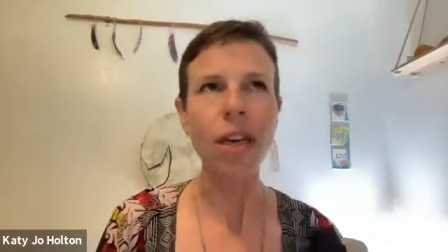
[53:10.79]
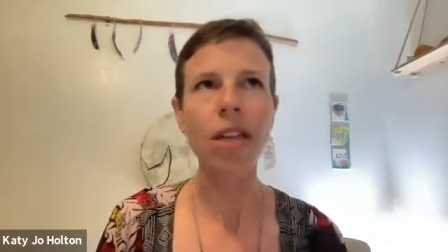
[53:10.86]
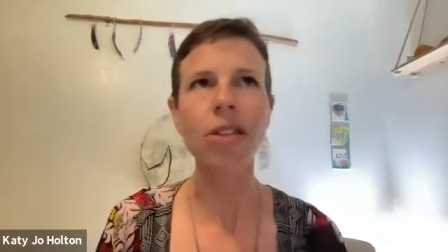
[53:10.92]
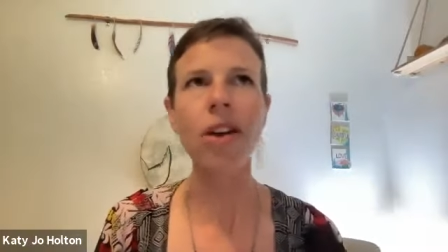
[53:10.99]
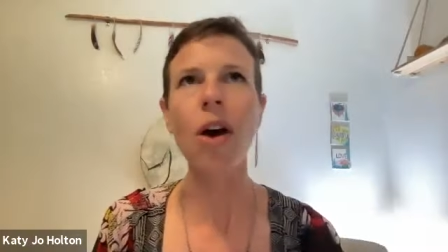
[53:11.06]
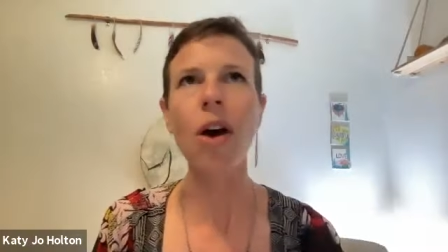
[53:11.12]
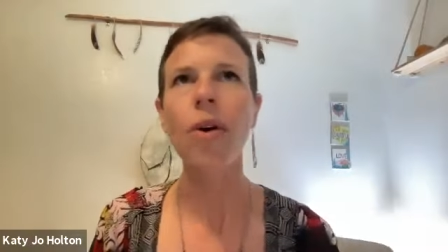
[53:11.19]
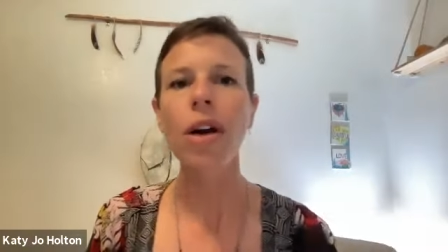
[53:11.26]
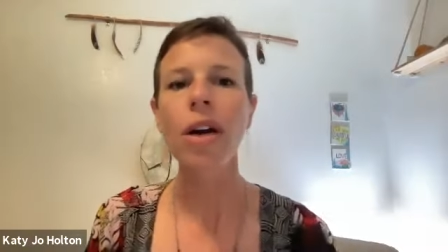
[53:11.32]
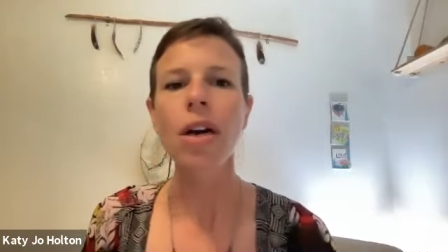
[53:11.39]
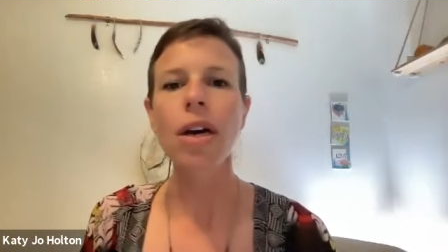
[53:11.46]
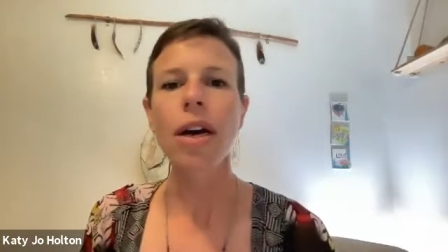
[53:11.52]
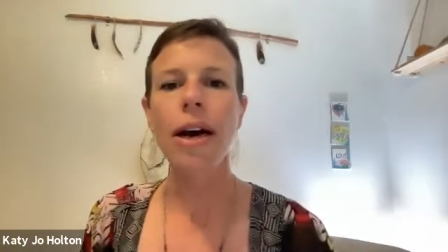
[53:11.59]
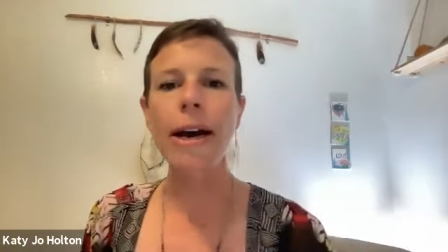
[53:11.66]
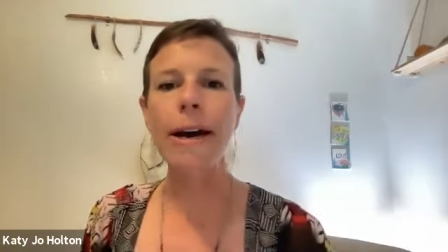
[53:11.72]
So,
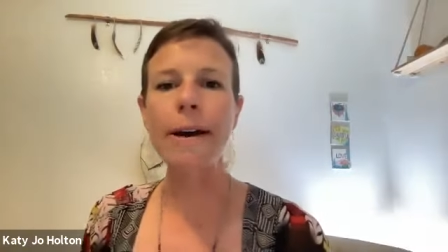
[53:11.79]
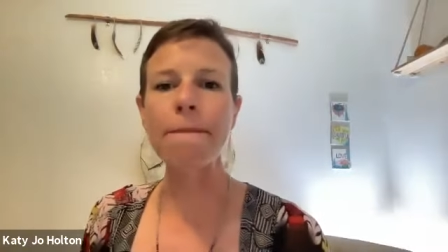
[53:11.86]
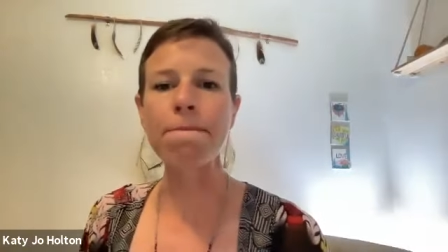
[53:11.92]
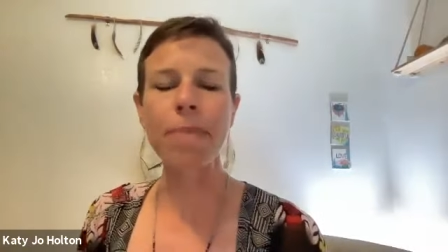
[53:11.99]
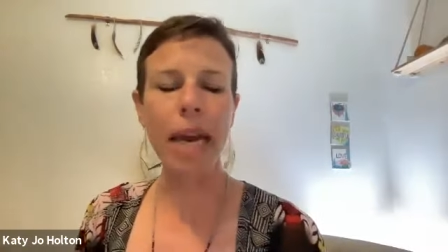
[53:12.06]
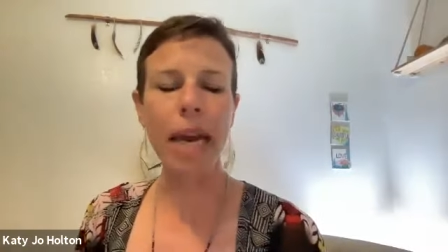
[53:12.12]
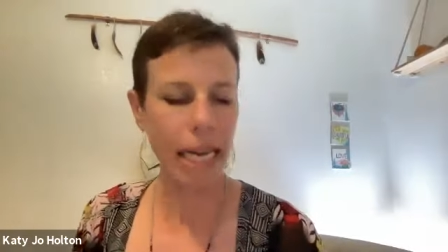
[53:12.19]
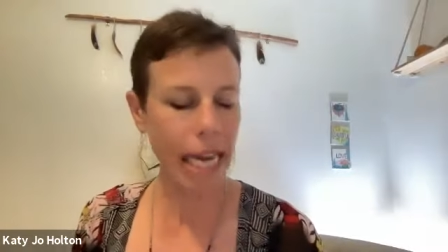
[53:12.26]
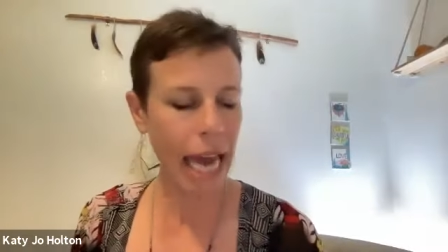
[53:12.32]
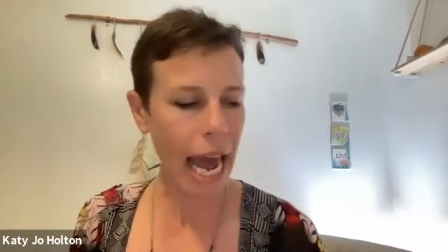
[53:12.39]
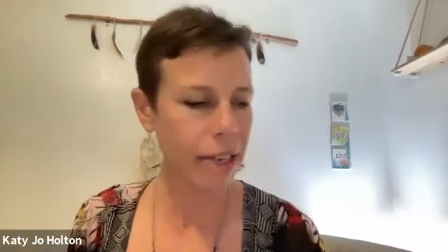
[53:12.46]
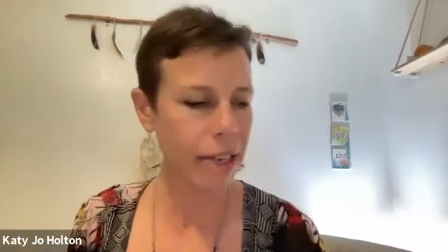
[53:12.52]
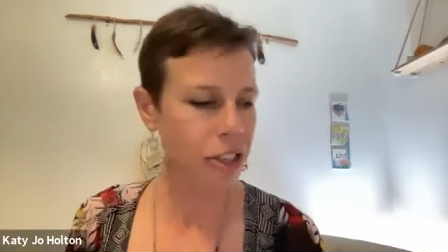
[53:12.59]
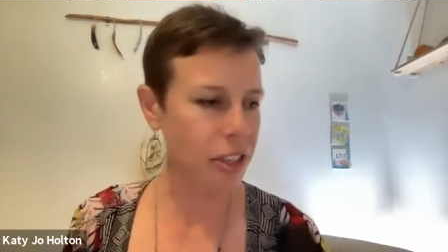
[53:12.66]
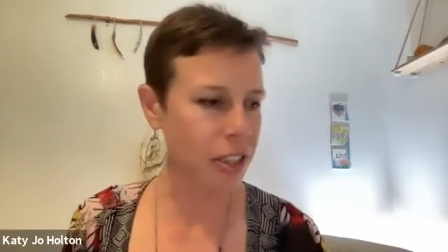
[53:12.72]
um, and
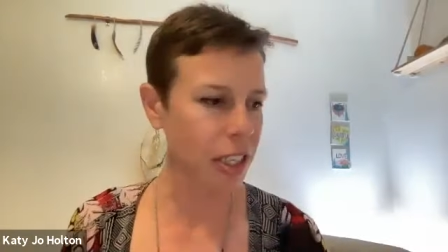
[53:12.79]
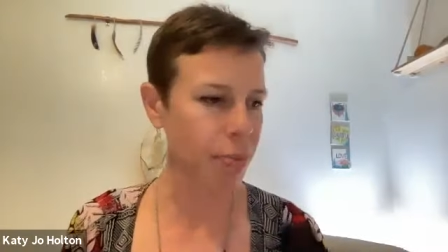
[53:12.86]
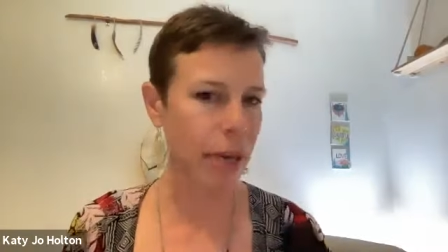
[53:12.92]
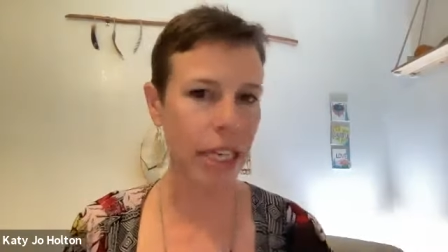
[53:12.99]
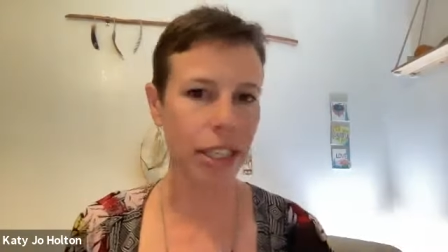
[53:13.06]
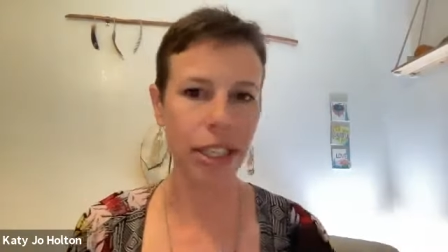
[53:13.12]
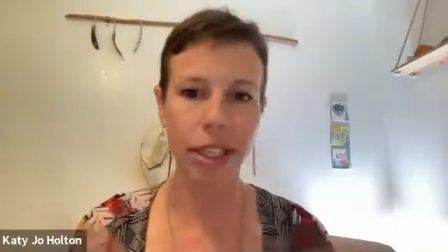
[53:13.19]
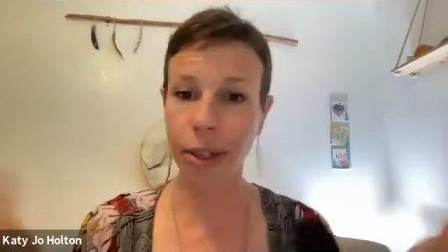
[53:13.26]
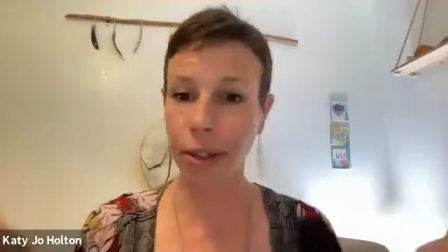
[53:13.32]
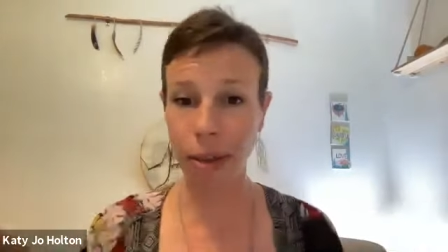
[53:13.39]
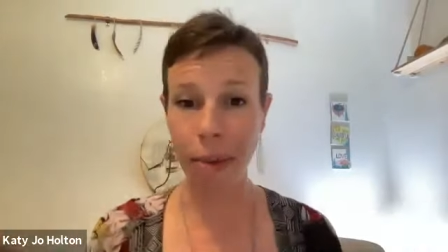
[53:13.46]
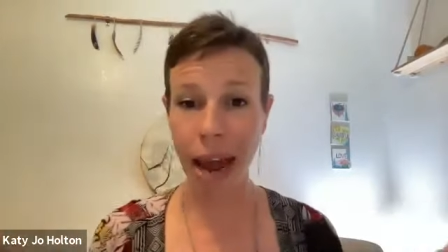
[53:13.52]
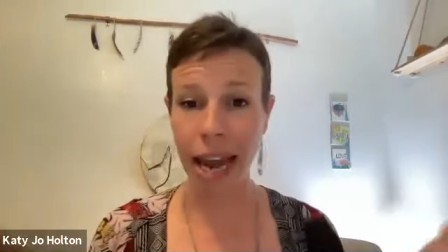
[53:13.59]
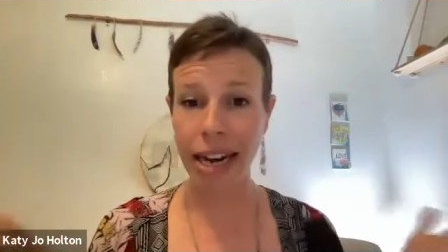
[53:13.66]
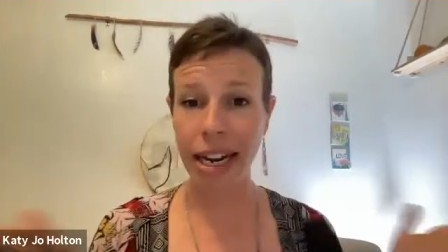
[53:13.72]
again, just to speak to
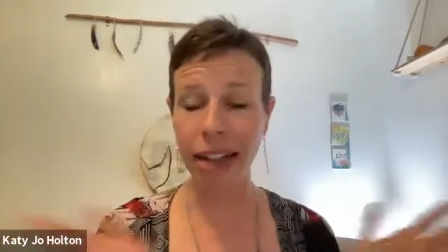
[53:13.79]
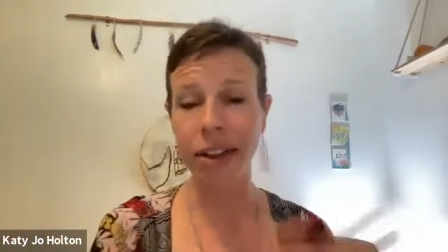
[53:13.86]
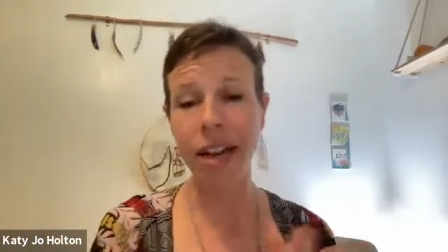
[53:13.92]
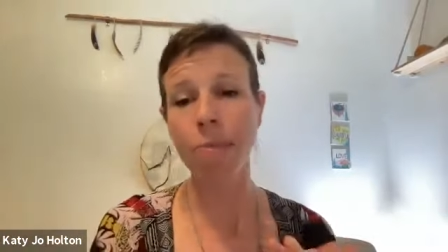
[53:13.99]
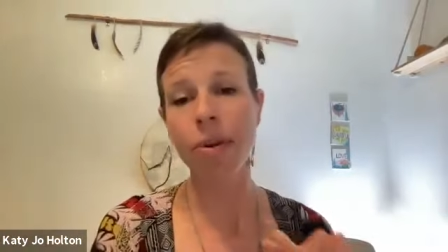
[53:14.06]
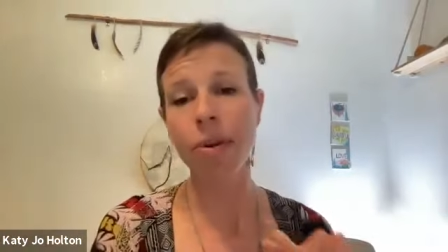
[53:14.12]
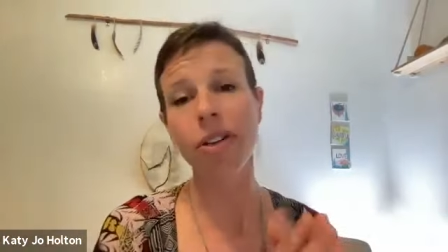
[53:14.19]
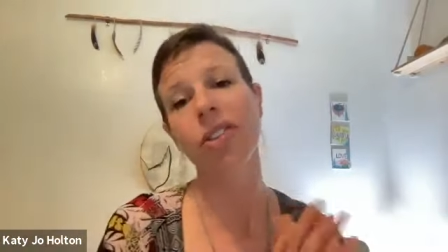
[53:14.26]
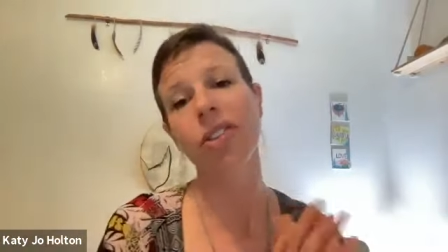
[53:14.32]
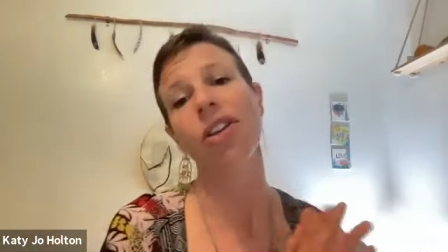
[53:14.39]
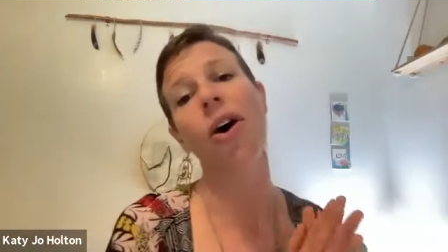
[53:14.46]
the mind and the numbers.